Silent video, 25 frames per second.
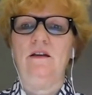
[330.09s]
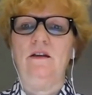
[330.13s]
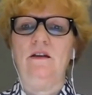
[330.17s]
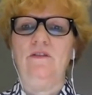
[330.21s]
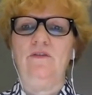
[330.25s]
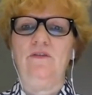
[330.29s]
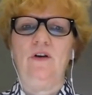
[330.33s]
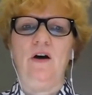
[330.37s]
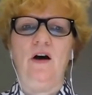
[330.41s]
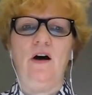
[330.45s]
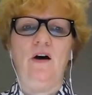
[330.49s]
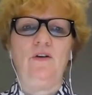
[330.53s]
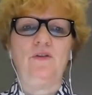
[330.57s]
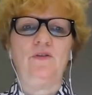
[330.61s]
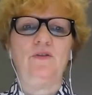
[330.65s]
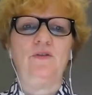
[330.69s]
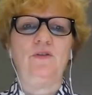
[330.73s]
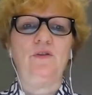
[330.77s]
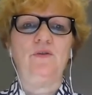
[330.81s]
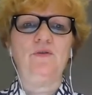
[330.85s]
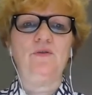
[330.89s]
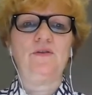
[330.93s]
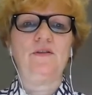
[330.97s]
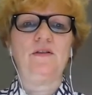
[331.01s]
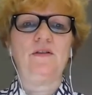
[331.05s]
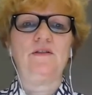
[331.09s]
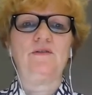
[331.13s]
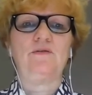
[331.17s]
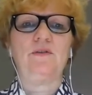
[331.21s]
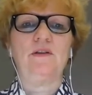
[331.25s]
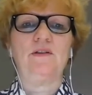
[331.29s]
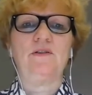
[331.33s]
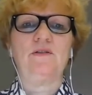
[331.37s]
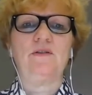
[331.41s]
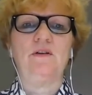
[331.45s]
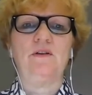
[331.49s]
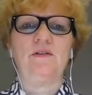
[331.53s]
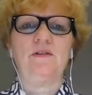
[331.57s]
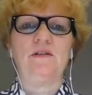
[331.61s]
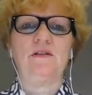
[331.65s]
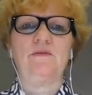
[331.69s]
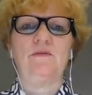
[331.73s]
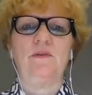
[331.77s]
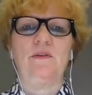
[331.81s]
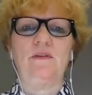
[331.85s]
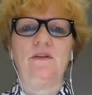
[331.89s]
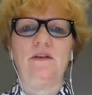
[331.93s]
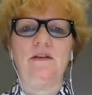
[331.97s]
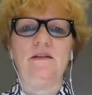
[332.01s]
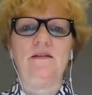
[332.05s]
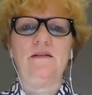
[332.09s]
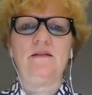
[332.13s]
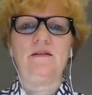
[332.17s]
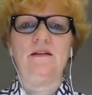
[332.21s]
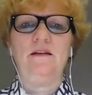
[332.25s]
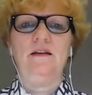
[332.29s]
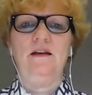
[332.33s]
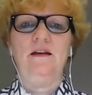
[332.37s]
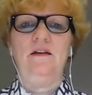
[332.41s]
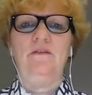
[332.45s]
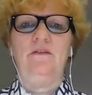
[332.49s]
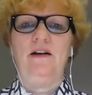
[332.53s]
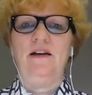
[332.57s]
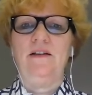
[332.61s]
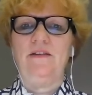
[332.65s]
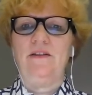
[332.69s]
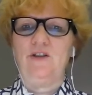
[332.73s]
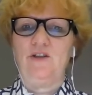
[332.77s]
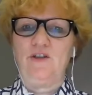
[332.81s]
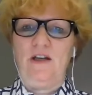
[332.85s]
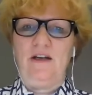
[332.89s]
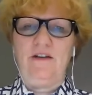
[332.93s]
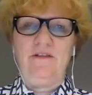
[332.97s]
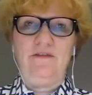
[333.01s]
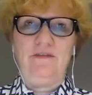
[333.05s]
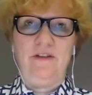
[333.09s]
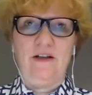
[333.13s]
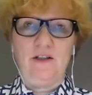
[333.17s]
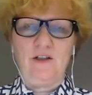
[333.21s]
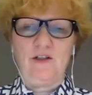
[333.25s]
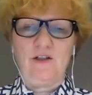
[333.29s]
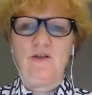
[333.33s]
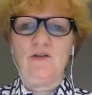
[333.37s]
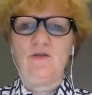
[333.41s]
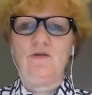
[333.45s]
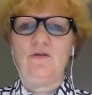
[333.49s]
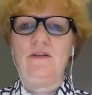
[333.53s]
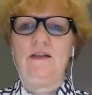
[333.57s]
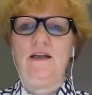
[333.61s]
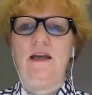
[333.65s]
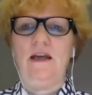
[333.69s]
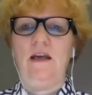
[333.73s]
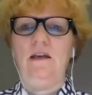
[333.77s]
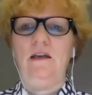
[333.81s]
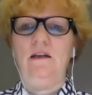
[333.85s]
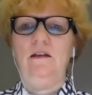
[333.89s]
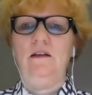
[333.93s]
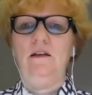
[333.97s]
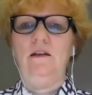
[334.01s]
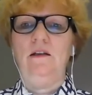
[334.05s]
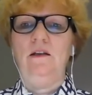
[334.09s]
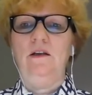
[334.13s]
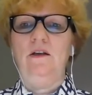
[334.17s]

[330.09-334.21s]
for how to use these resources with us via the chat function today,